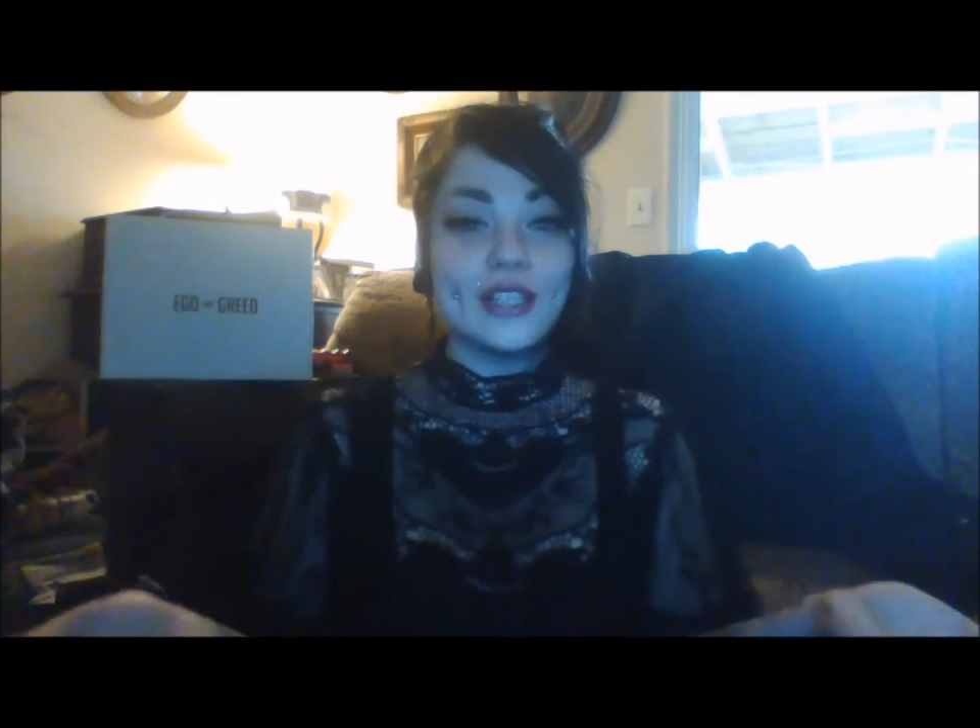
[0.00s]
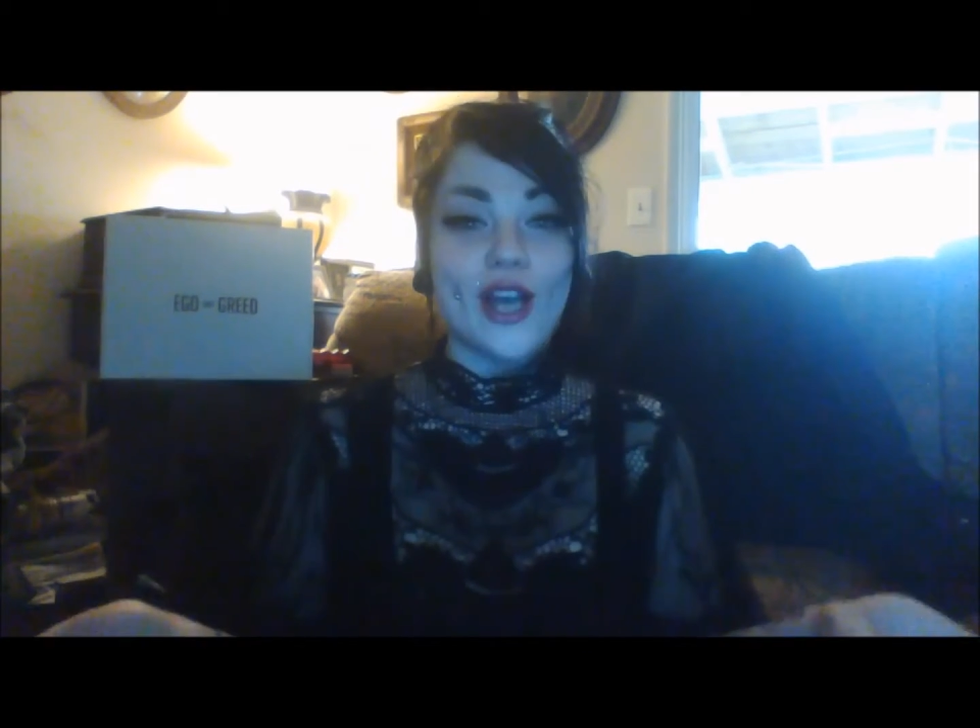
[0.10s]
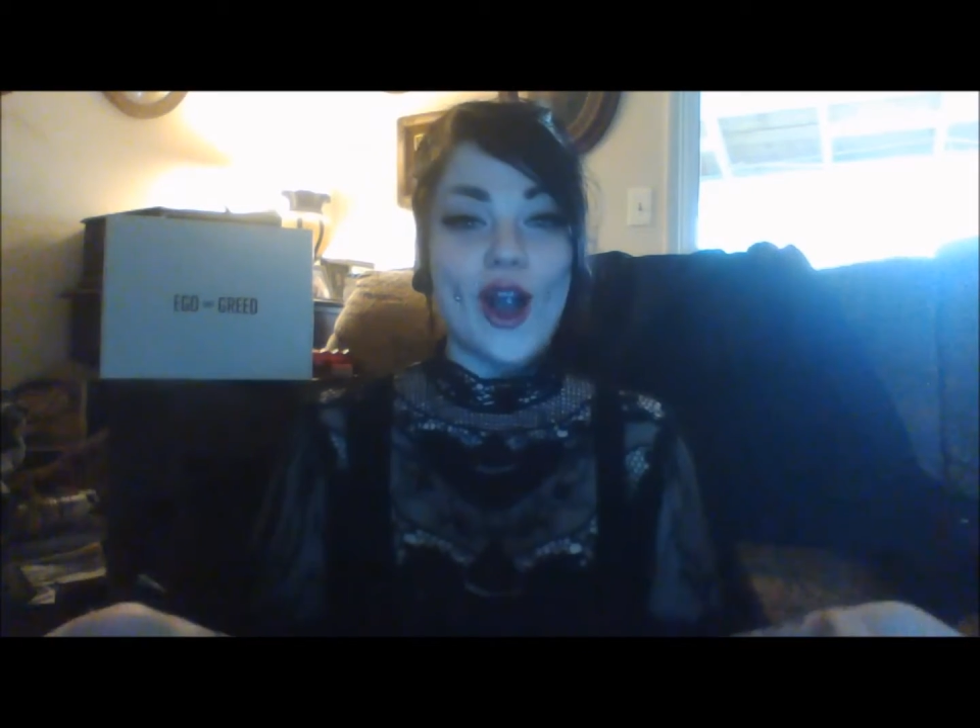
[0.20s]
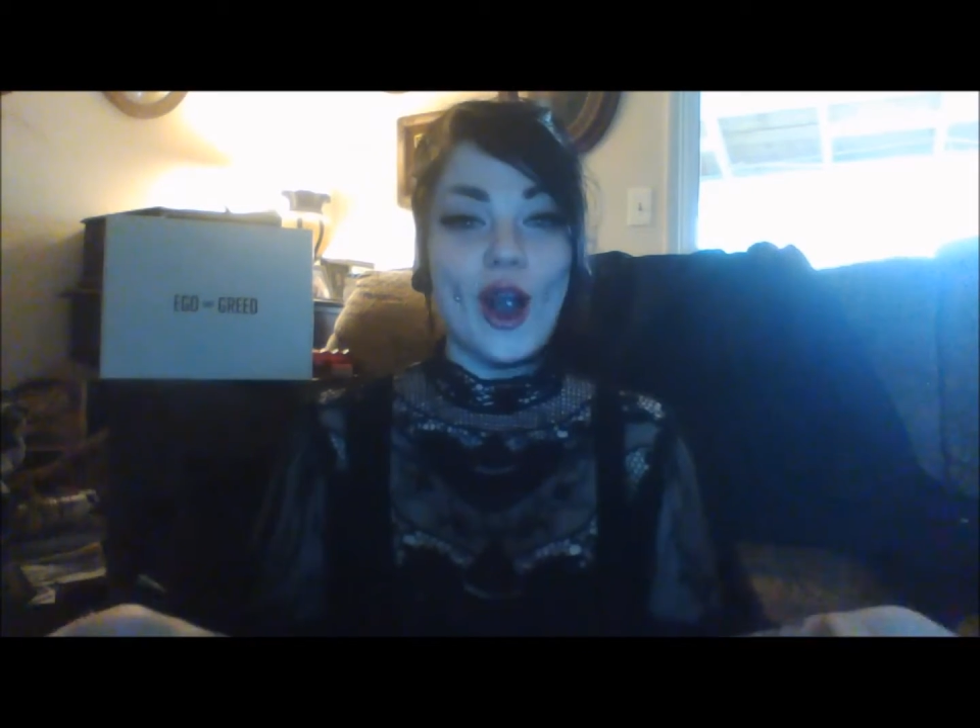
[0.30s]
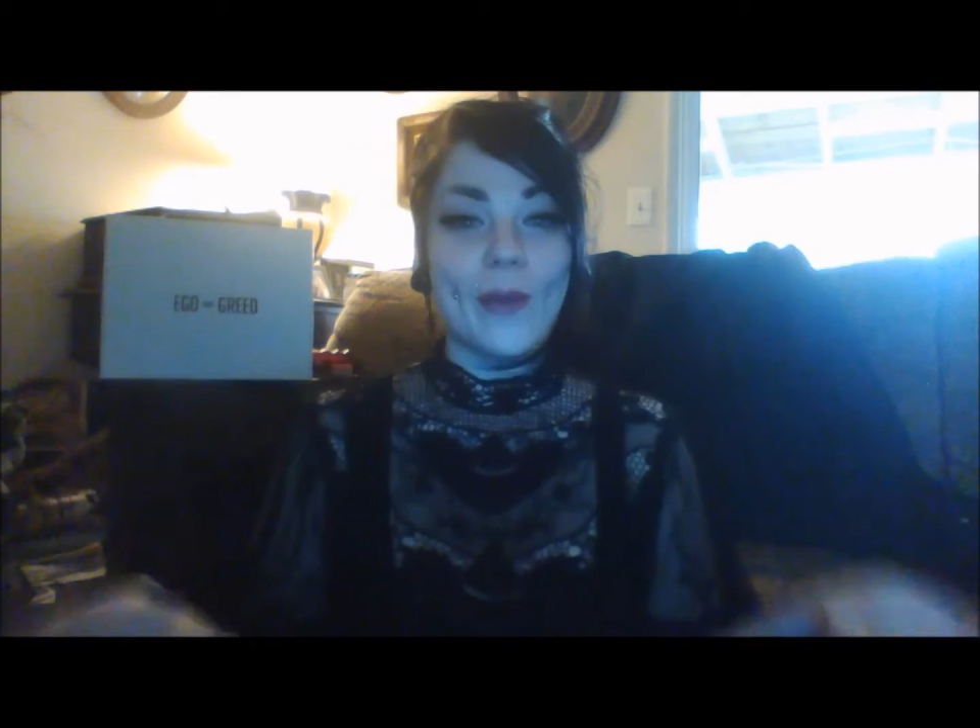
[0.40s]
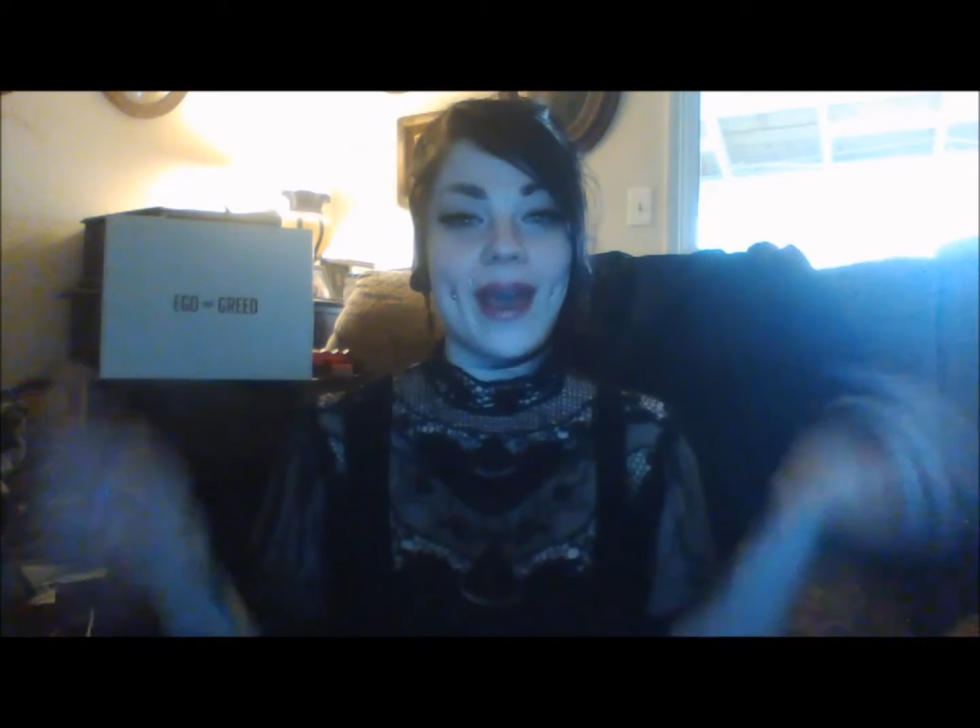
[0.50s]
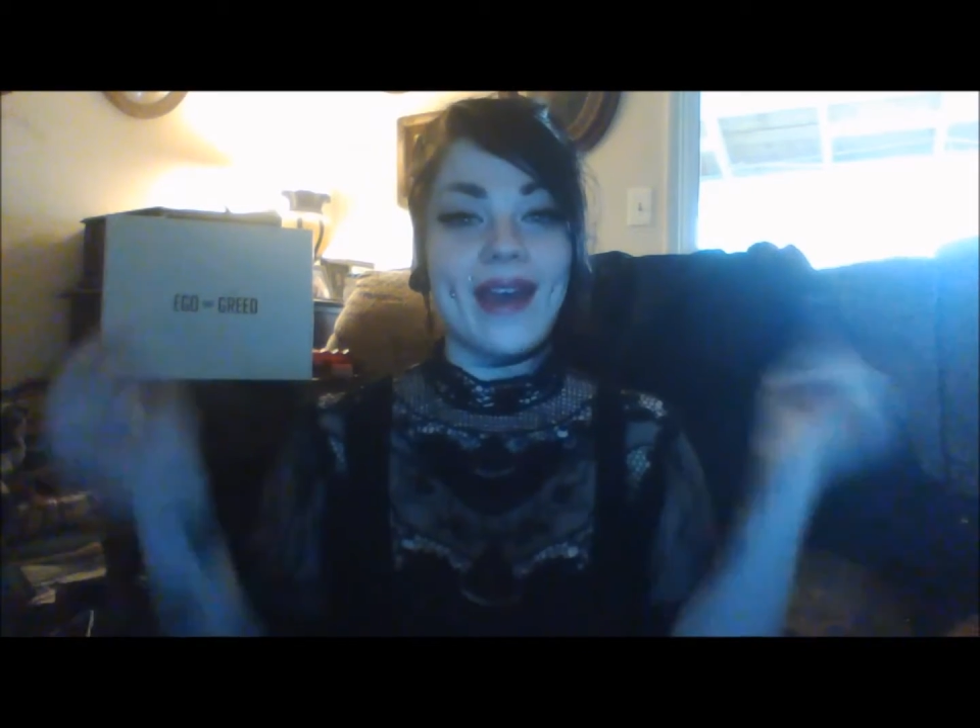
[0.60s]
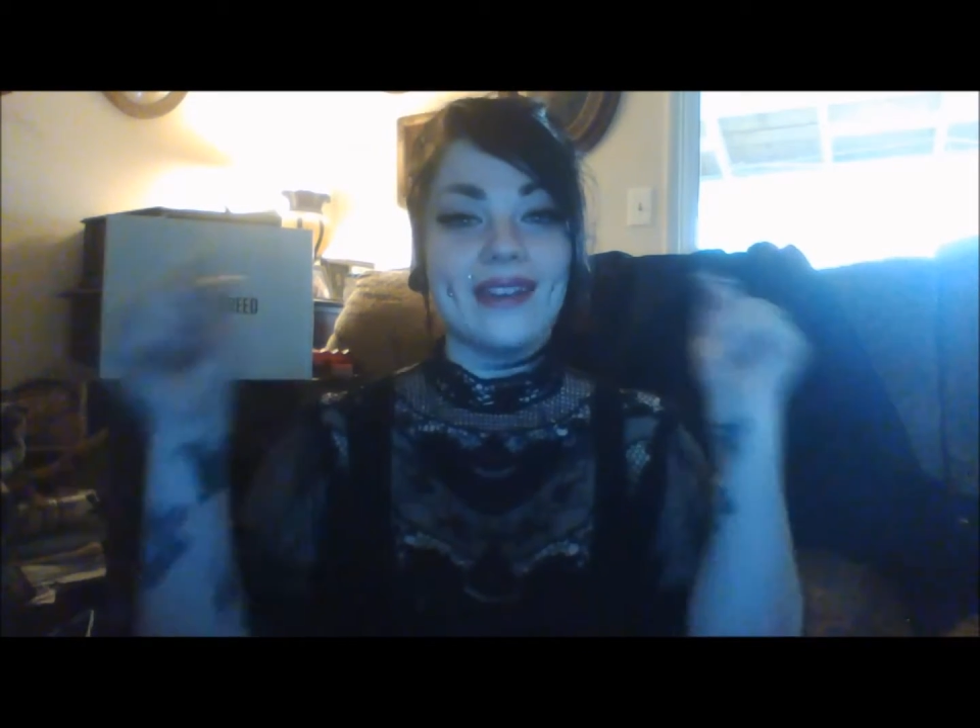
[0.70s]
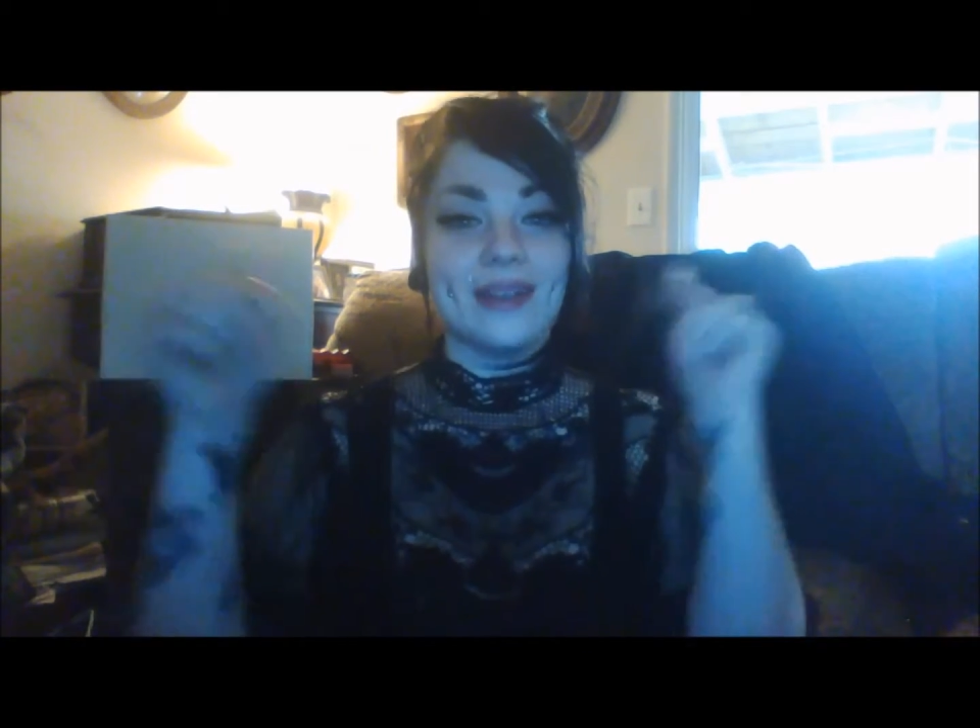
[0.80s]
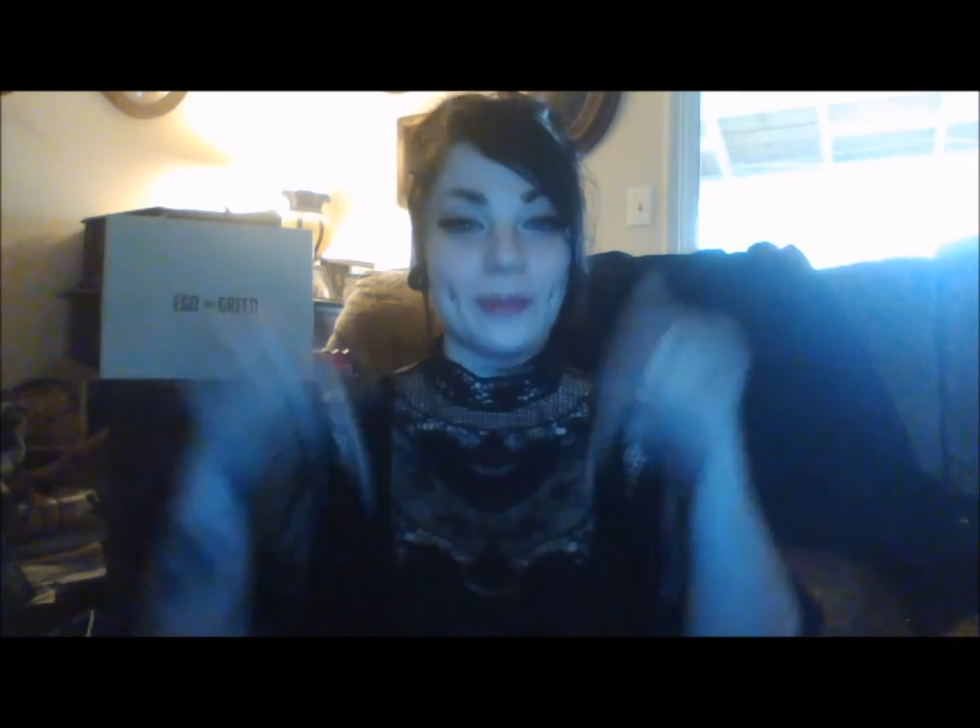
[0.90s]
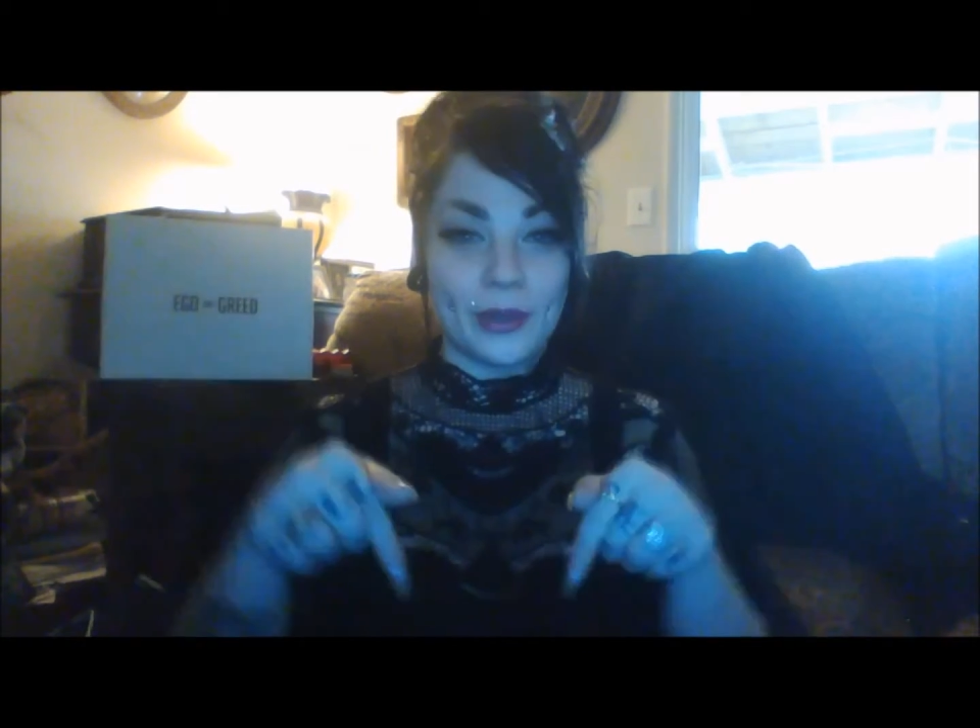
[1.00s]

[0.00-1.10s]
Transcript: to comment